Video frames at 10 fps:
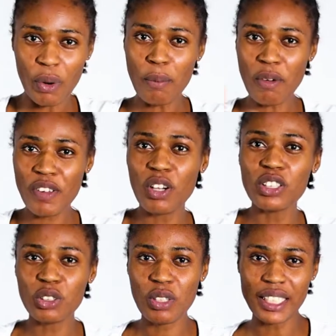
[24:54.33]
We are moving
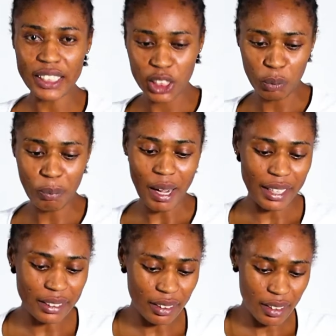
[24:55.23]
on to the stew
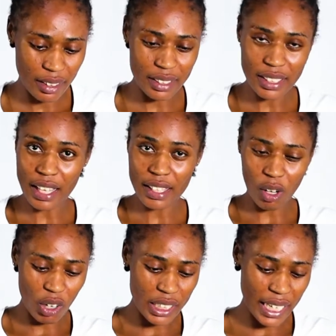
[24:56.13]
part. These are
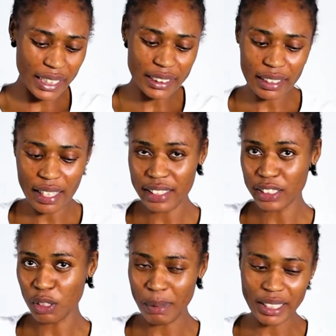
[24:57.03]
the onions, the
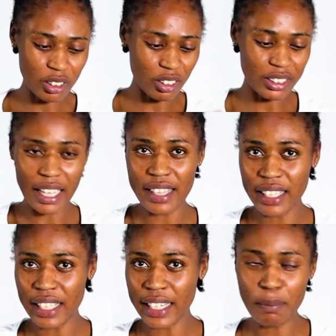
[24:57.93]
tomatoes,
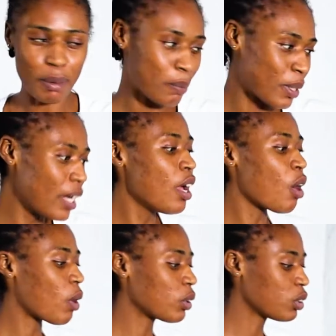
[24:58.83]
and the green pepper.
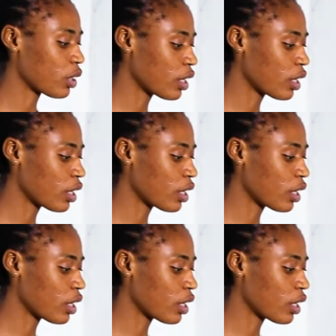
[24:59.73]
What we are